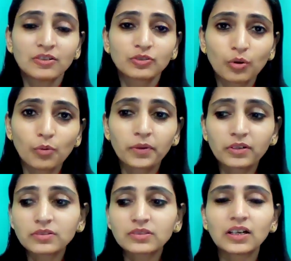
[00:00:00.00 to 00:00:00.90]
So
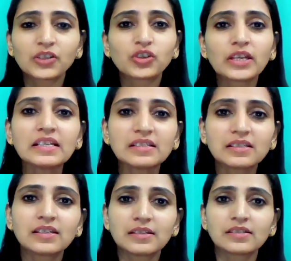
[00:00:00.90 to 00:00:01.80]
because jeans
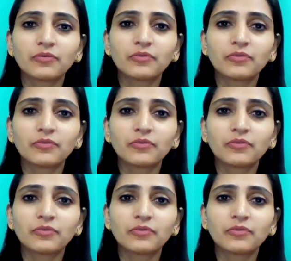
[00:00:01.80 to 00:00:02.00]
is,